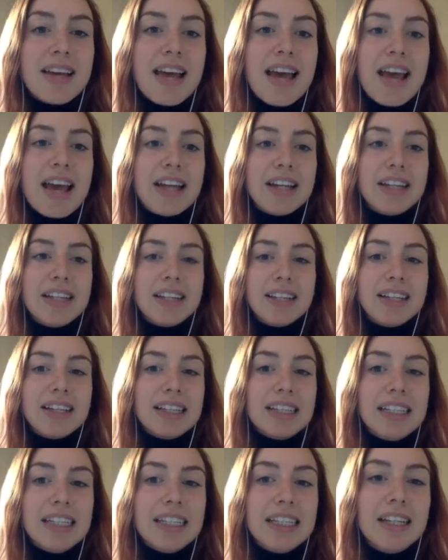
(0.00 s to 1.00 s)
and
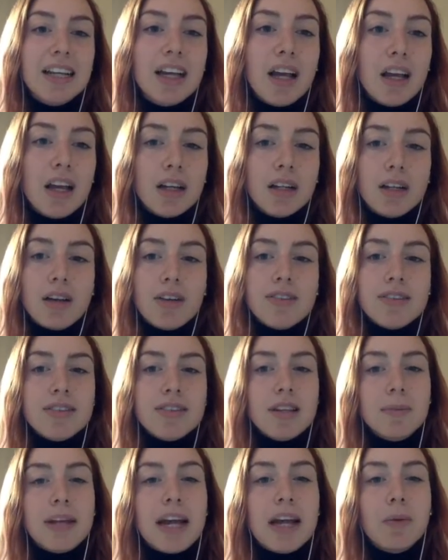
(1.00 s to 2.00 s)
clean
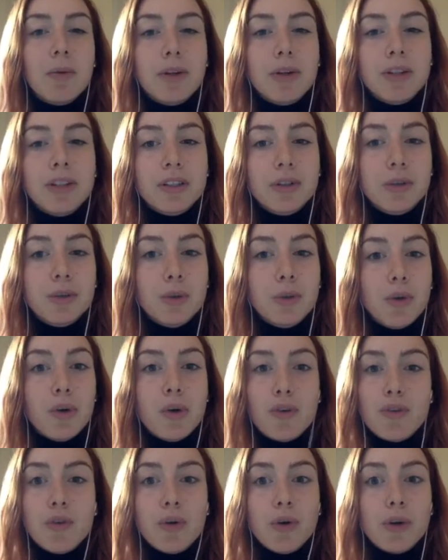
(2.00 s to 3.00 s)
concept I wanted to go
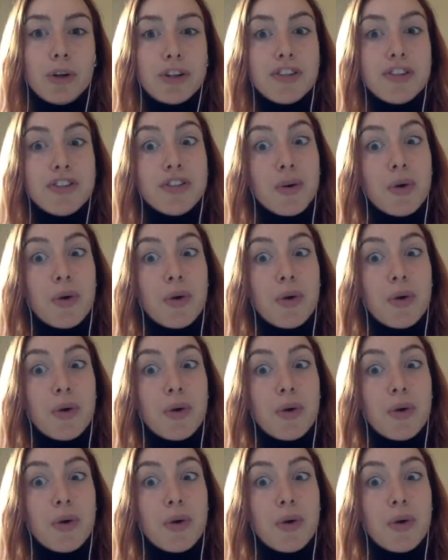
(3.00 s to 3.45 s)
for so